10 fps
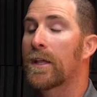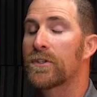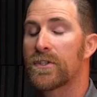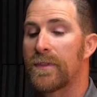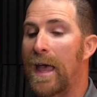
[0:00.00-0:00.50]

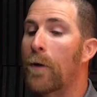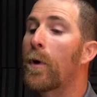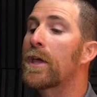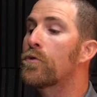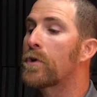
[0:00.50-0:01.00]
And that
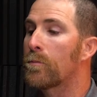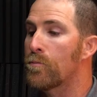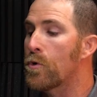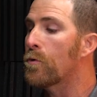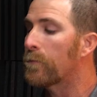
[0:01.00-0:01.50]
way you can
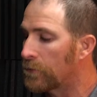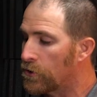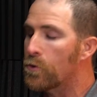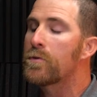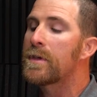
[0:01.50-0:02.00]
move
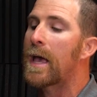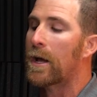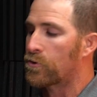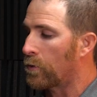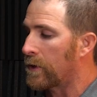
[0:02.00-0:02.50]
to the
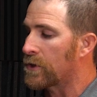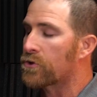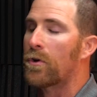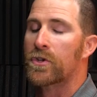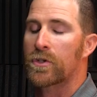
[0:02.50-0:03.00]
actual
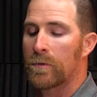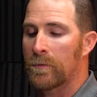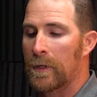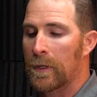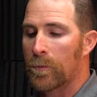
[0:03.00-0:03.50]

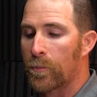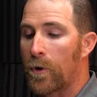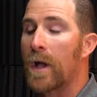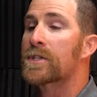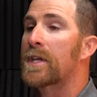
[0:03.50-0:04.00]
construction
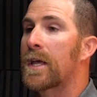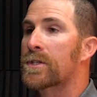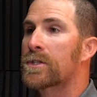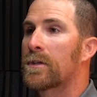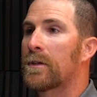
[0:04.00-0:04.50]

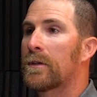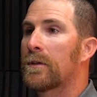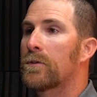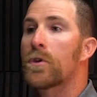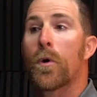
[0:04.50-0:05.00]
process
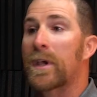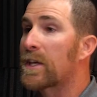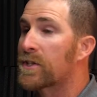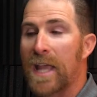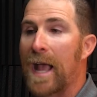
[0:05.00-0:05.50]
knowing
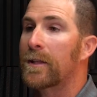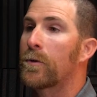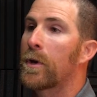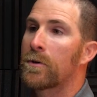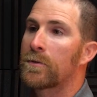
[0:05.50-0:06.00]
exactly
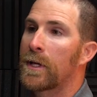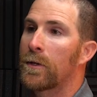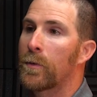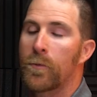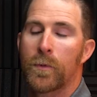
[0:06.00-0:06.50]
what you're
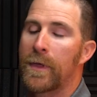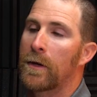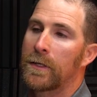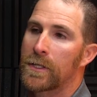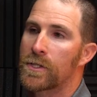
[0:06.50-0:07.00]
dealing with without any